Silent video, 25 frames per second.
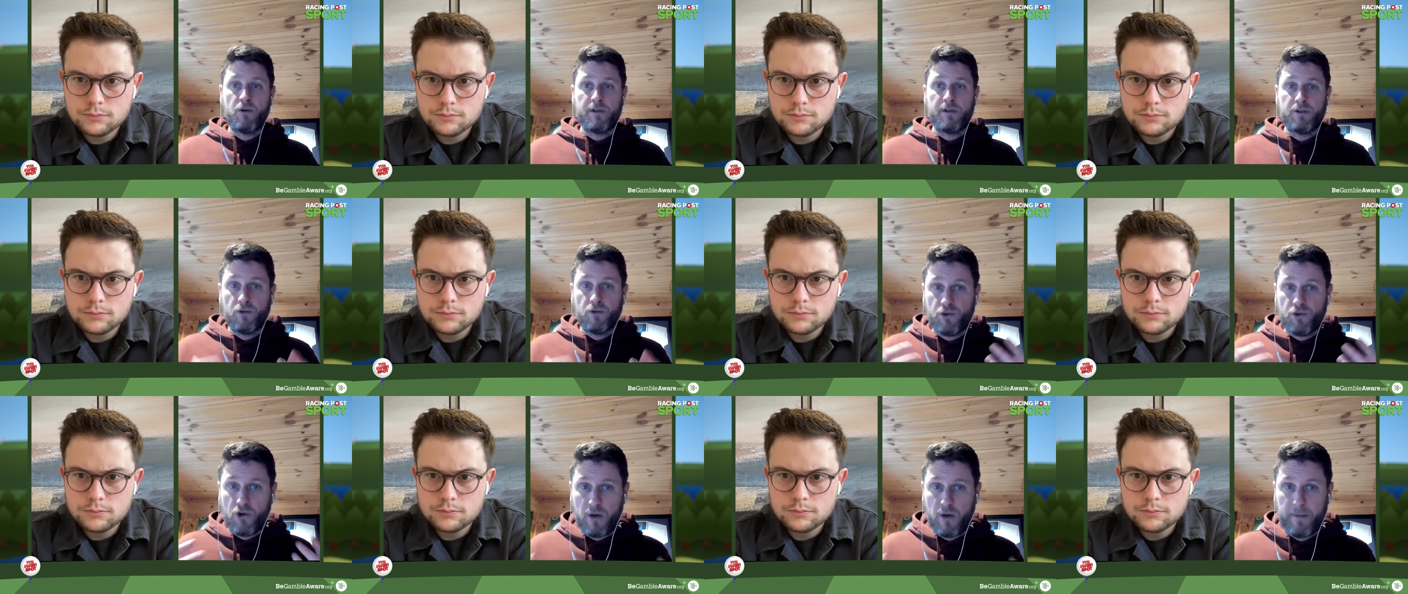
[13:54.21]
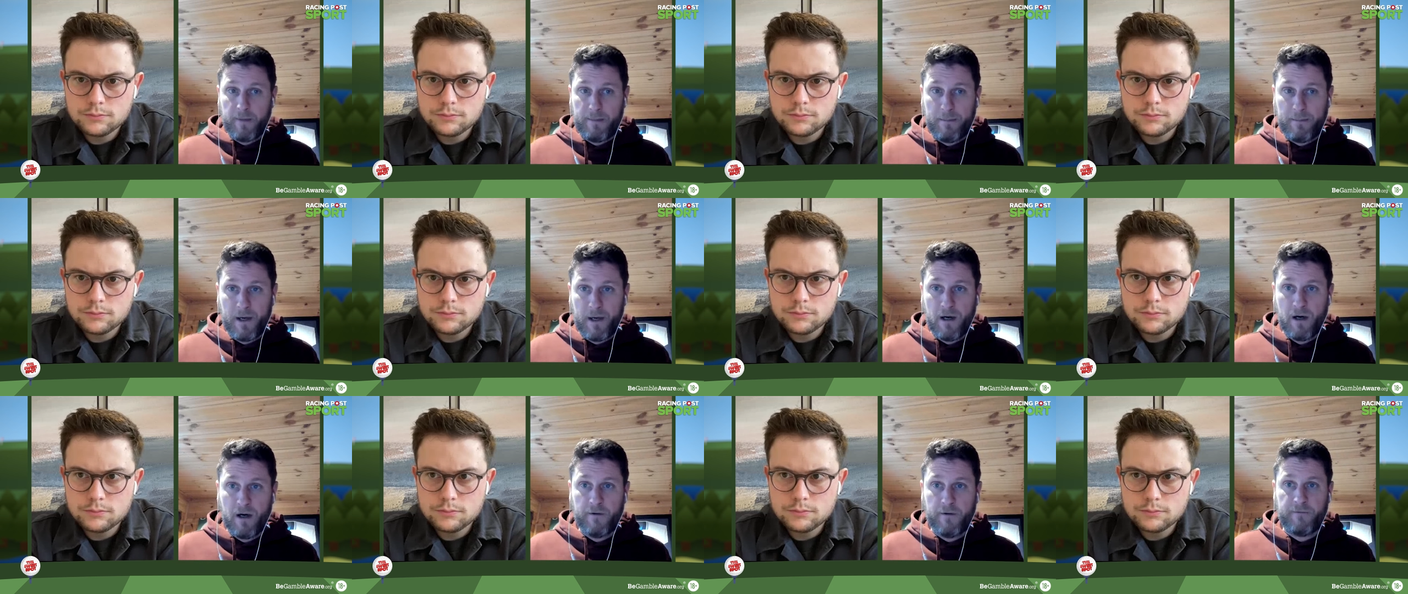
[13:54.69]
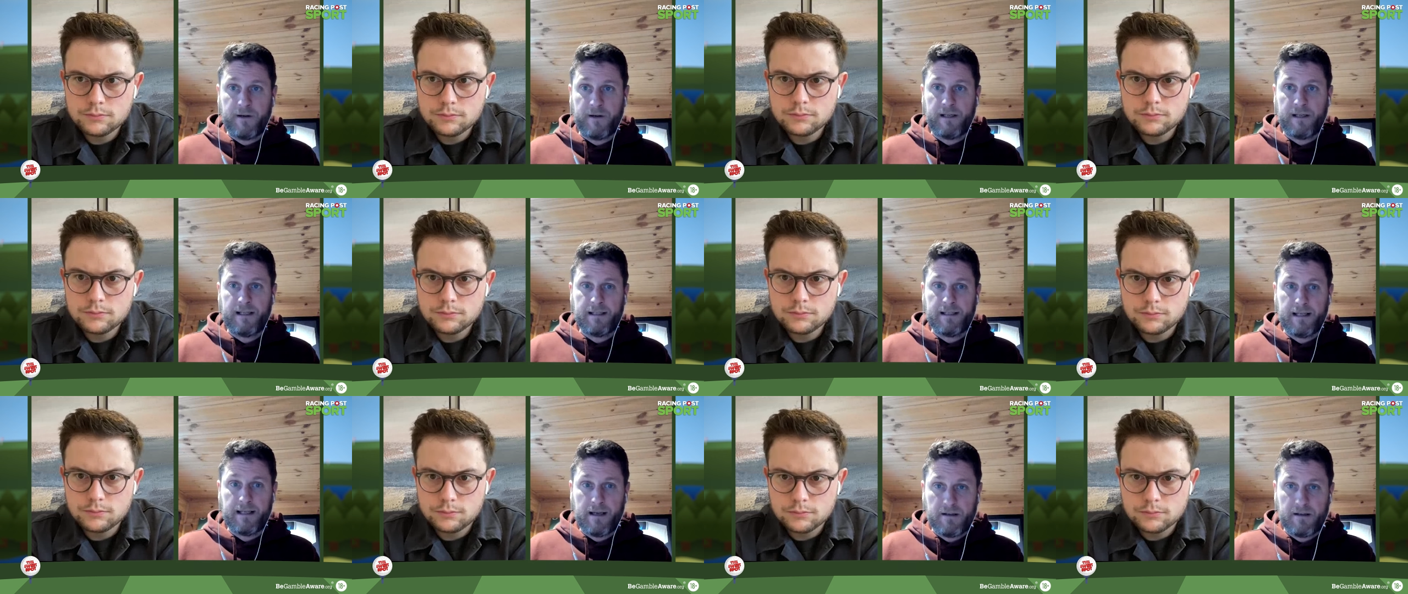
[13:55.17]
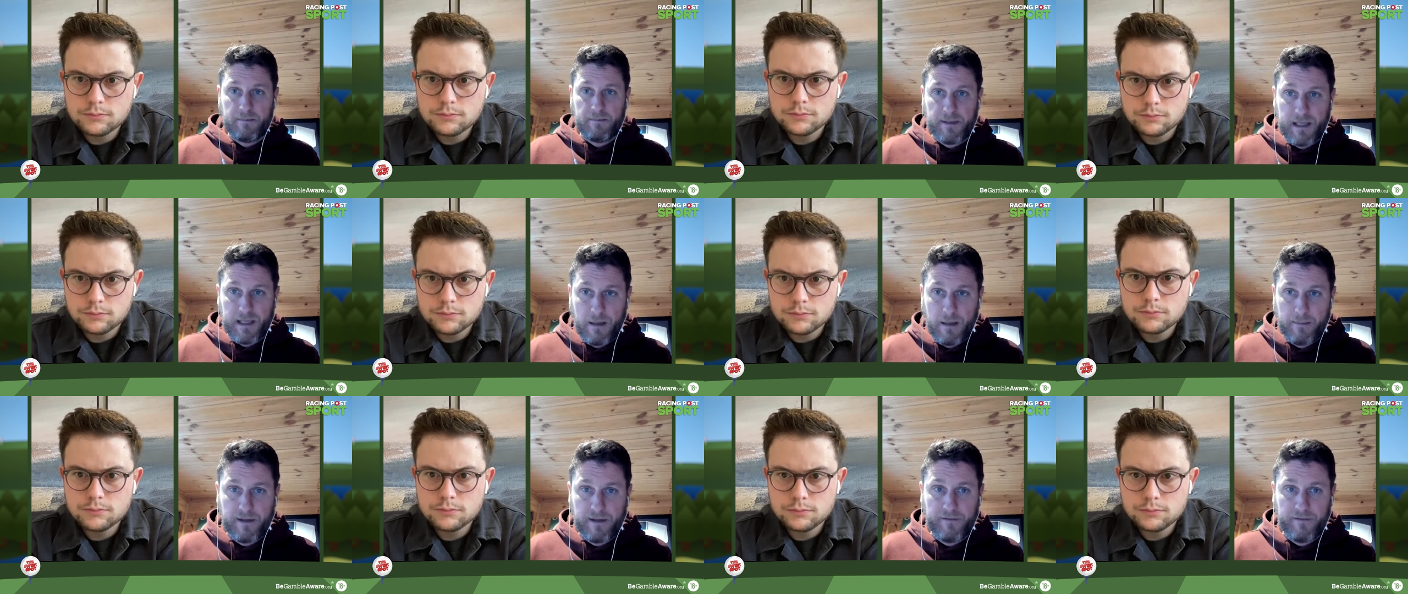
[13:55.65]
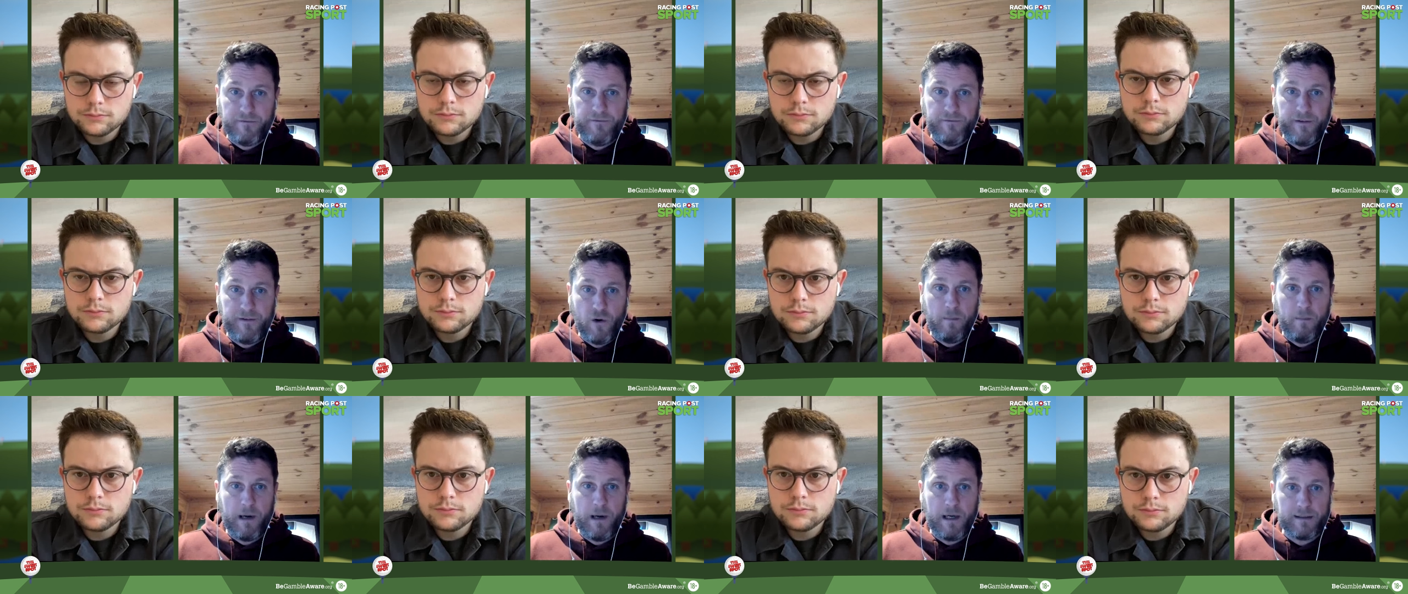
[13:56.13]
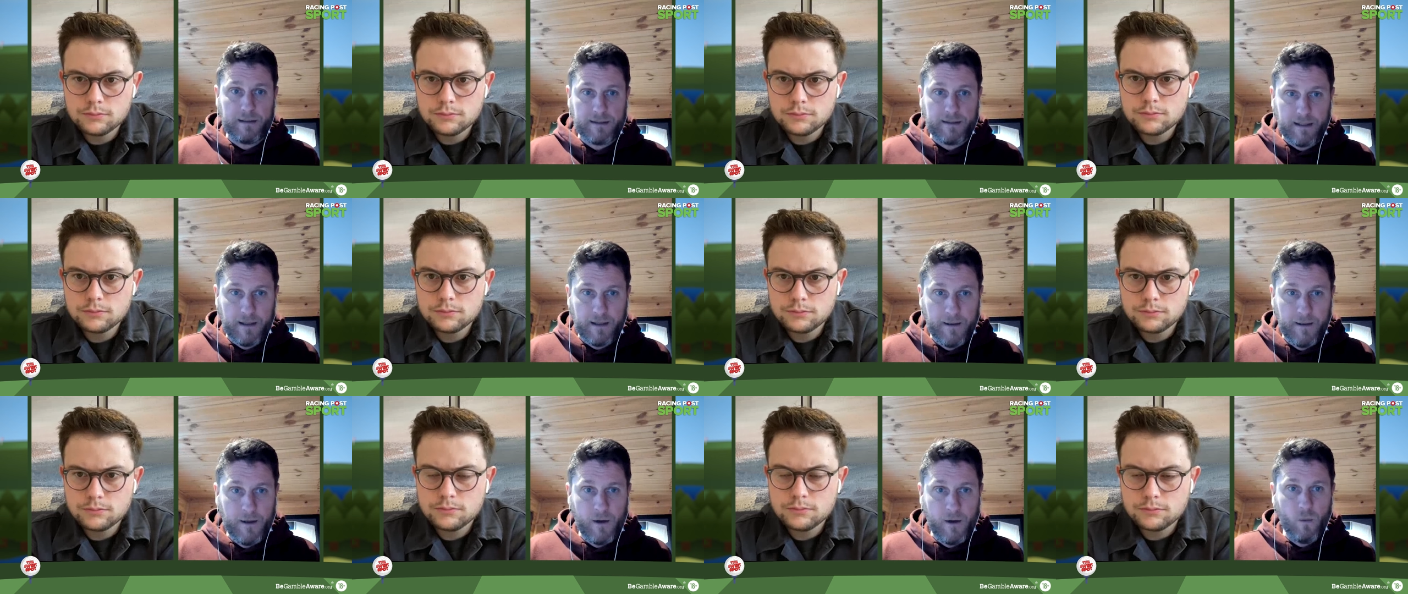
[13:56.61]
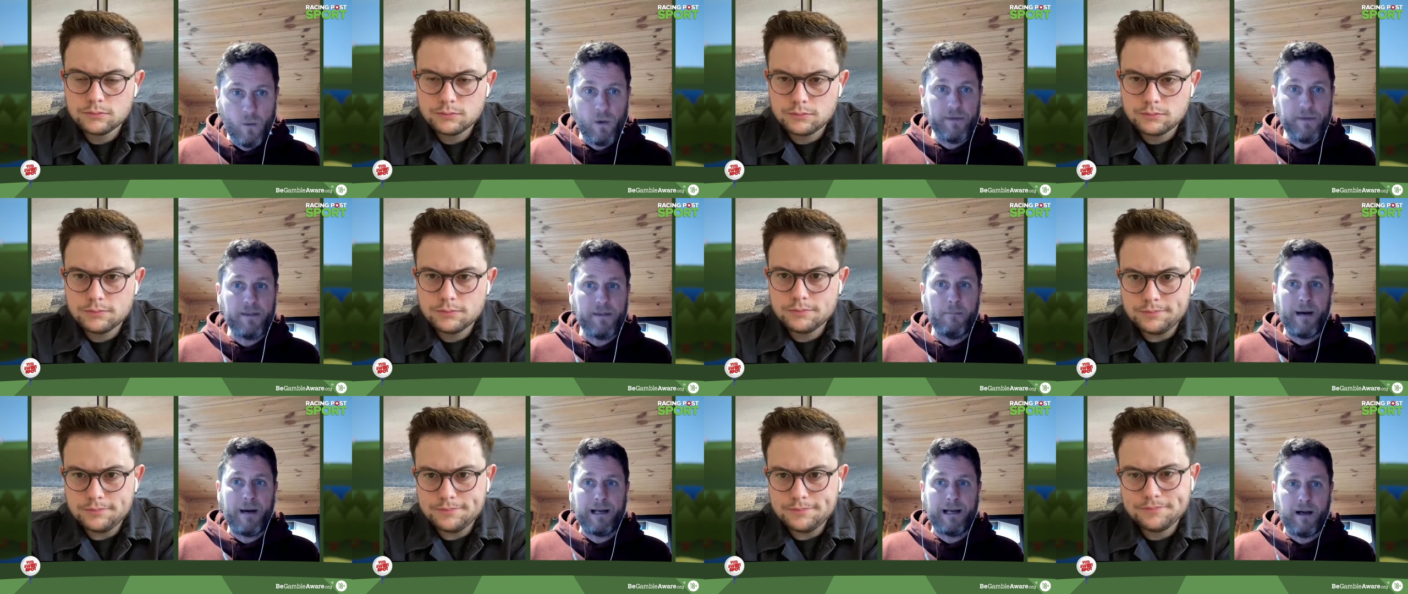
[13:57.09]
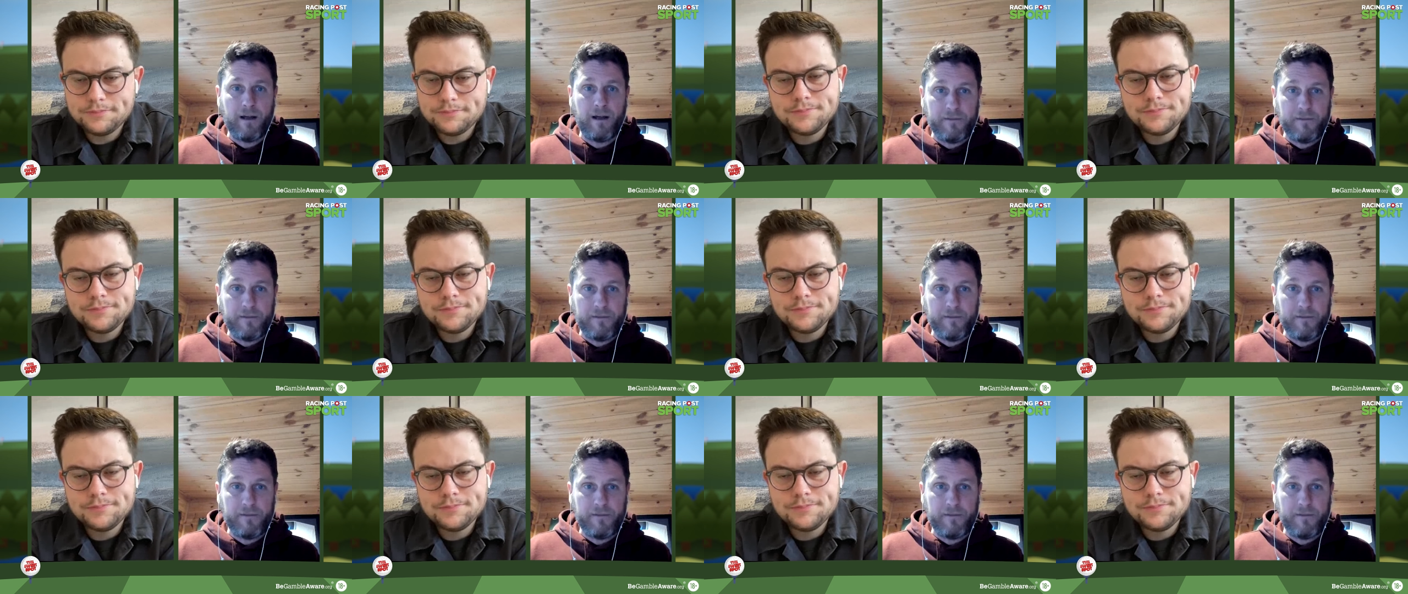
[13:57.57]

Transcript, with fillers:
Speaker 1: He's not trying to be perfect. He's, you know, he's becoming a field putter with the mallet.